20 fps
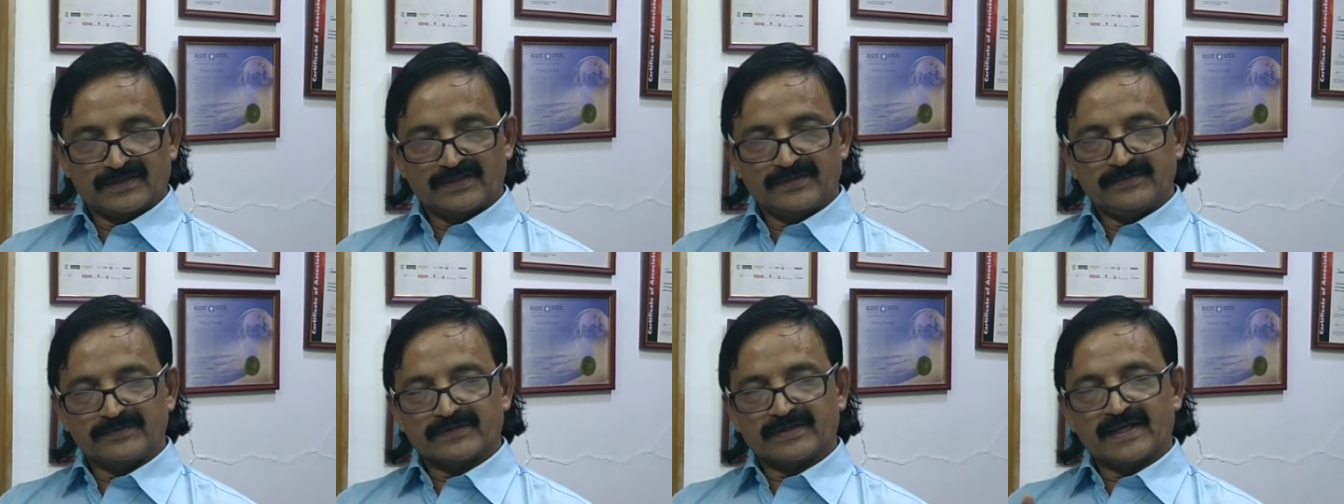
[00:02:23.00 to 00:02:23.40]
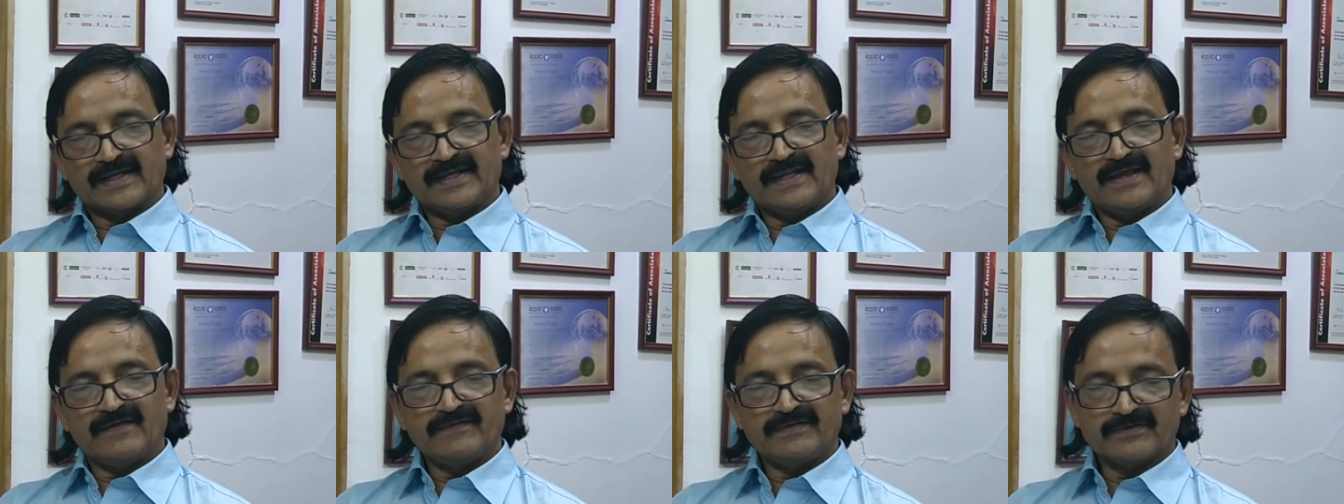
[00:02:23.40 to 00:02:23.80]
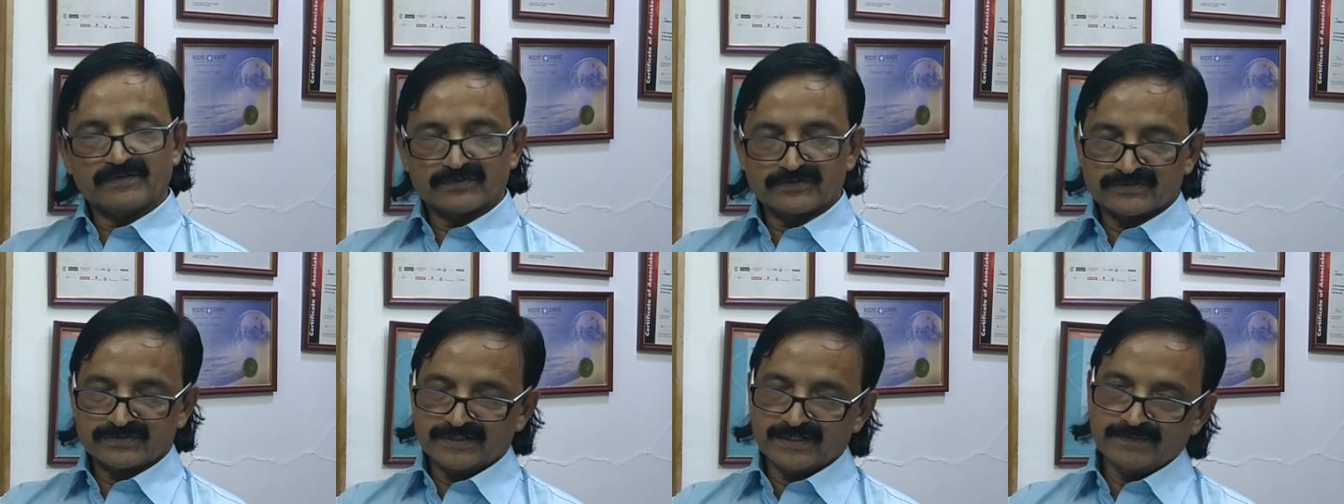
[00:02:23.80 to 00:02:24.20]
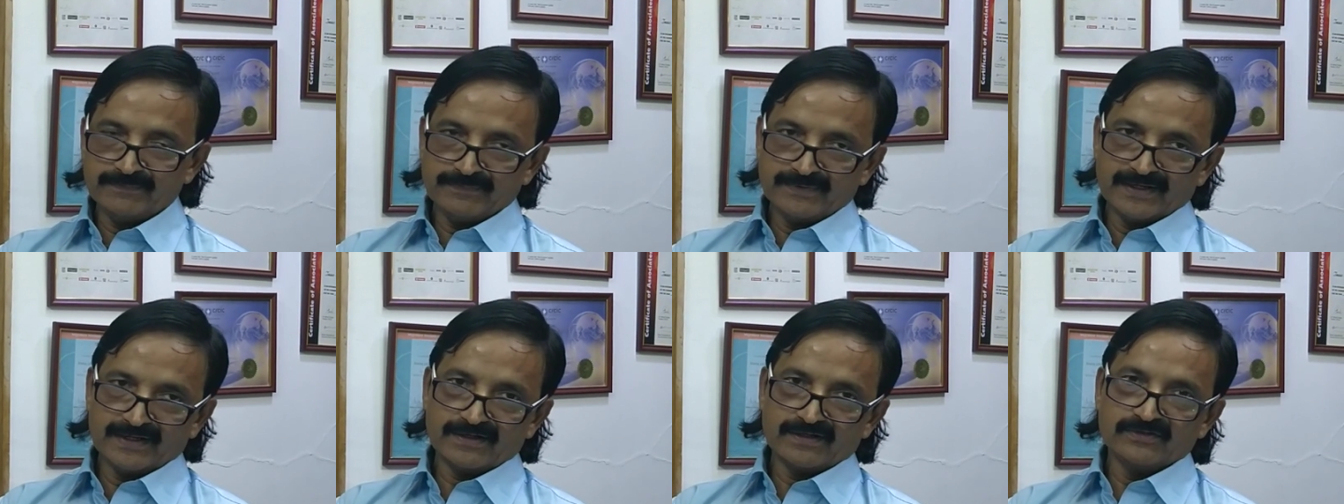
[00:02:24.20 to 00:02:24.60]
you can have an Australian
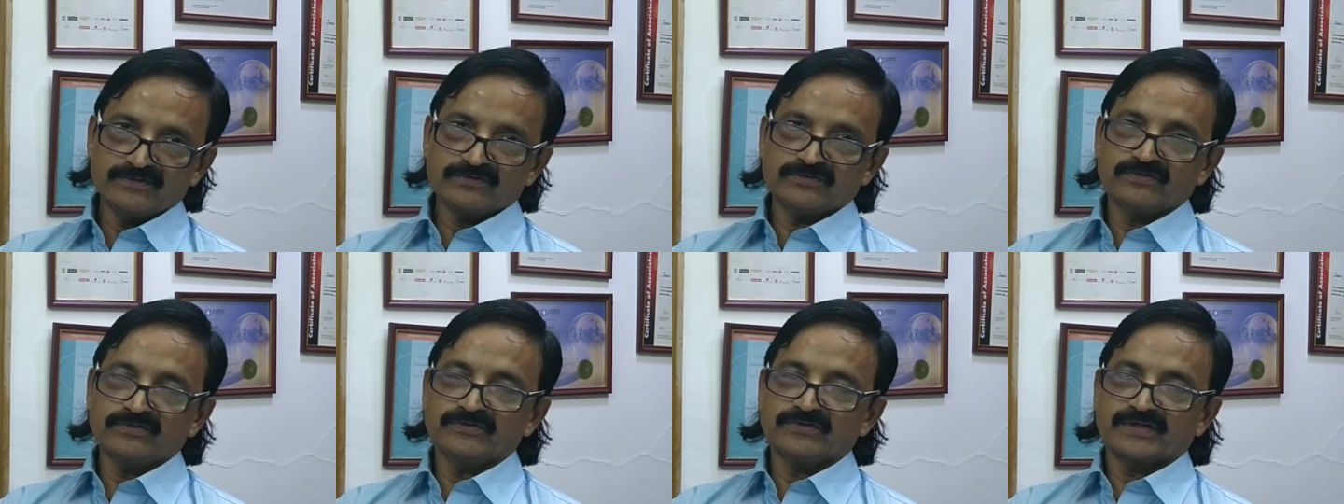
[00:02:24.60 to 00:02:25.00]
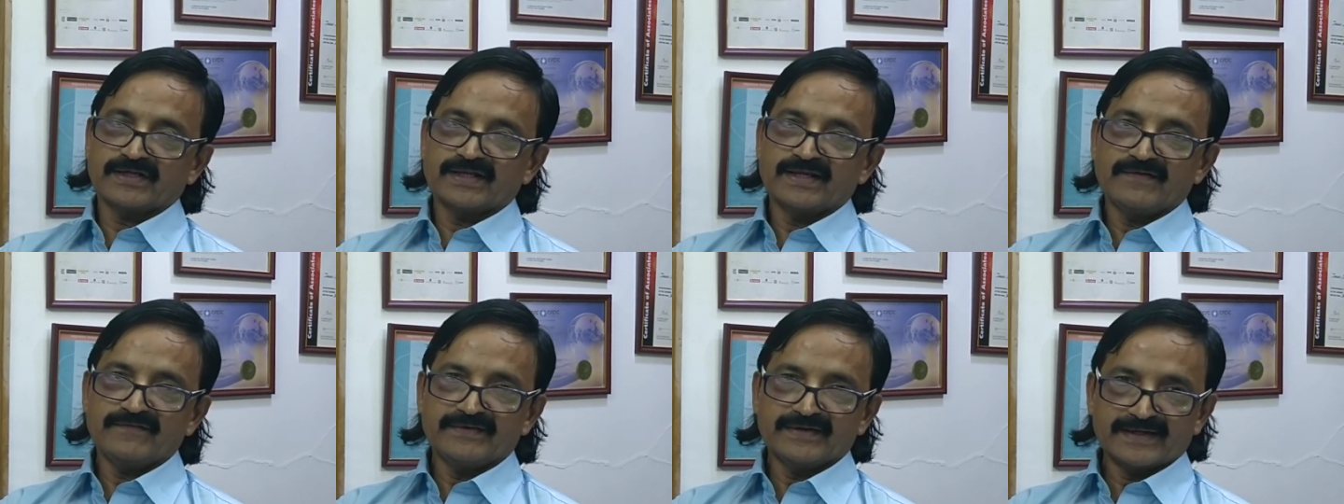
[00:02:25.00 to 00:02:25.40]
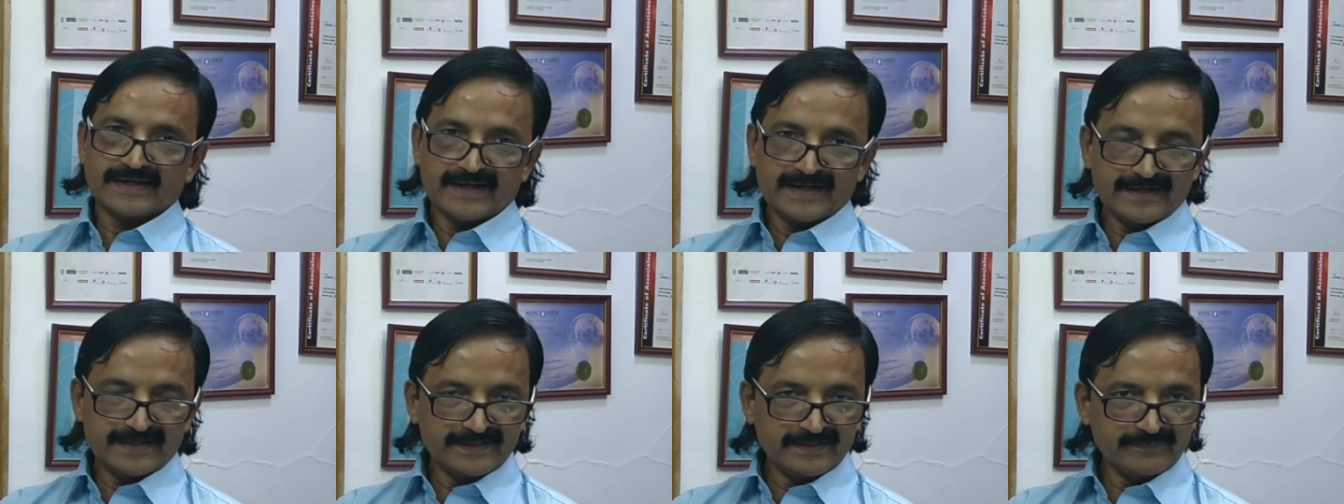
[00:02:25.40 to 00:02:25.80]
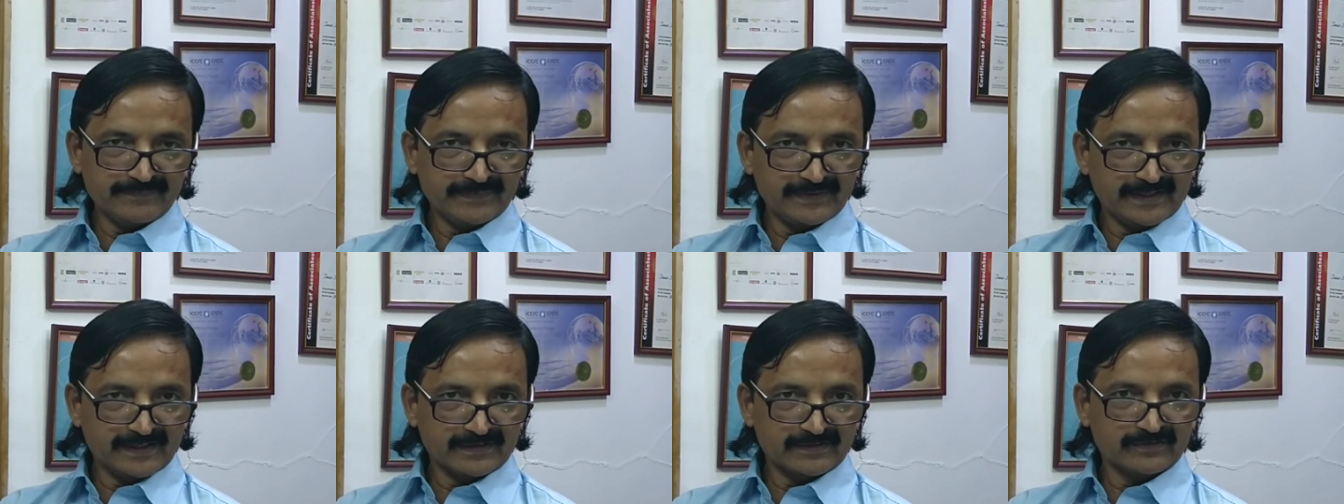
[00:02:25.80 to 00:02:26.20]
PR also, you can have a Canadian
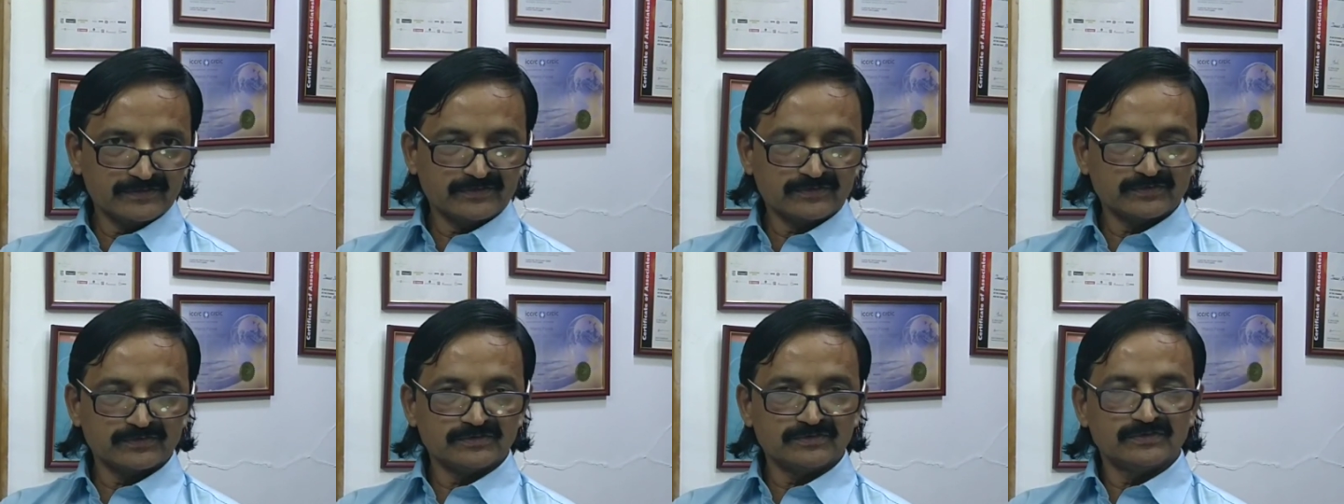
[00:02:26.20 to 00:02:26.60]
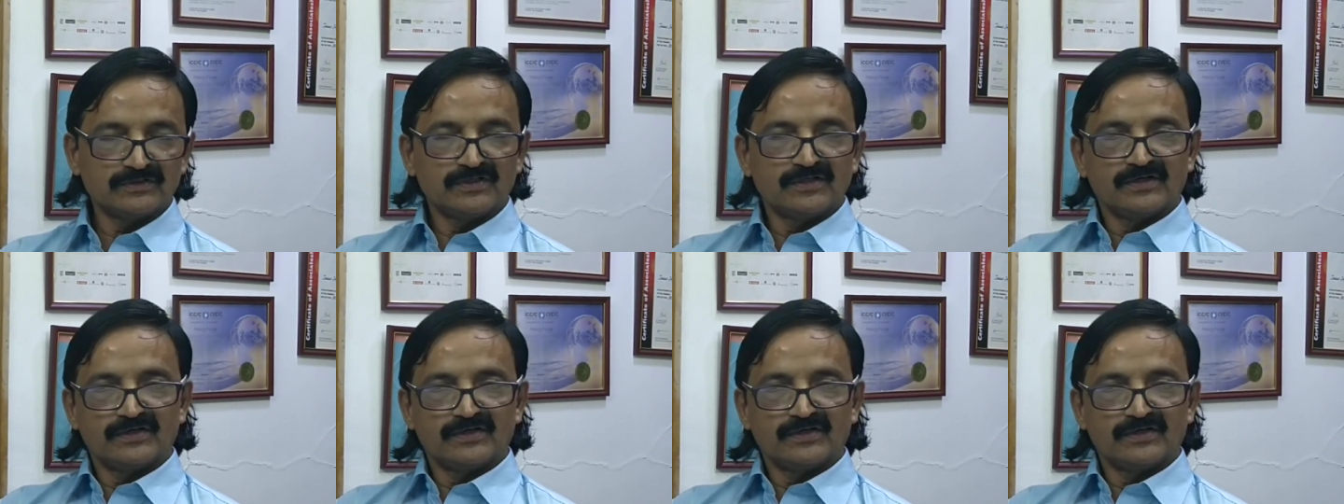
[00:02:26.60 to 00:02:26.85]
PR also,